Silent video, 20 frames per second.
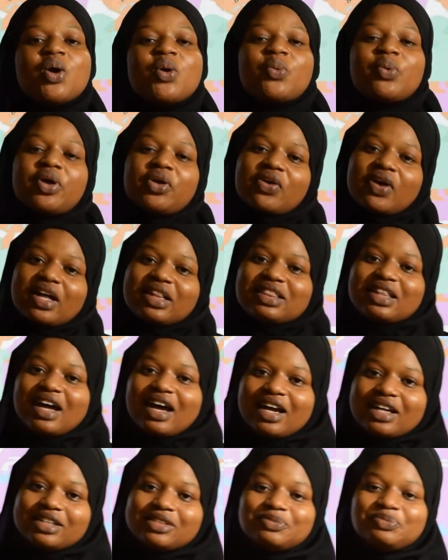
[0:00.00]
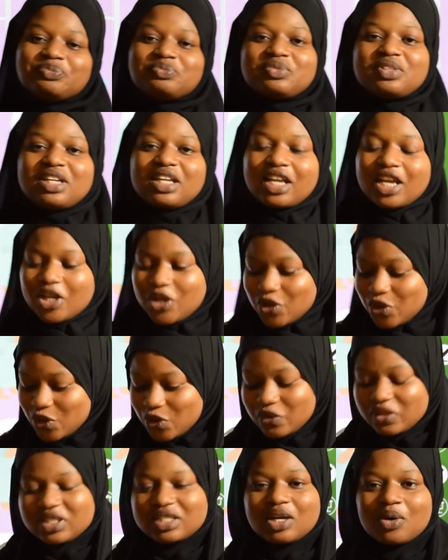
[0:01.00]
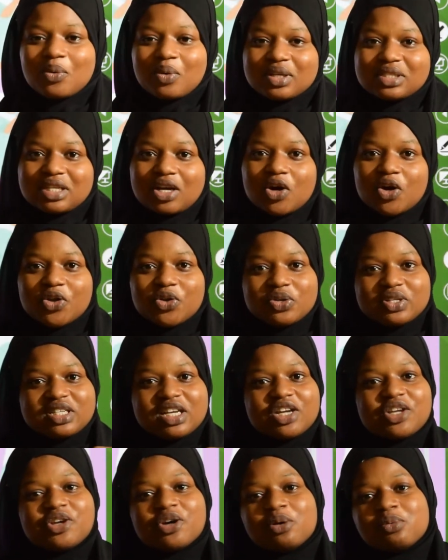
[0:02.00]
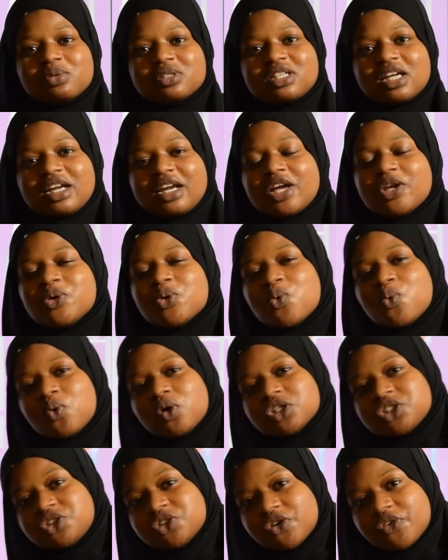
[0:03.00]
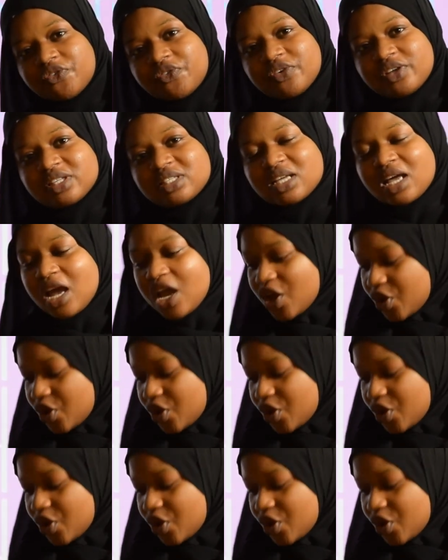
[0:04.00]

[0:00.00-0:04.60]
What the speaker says: When you are done, then you use the water, or you take your water and then you wash your feet.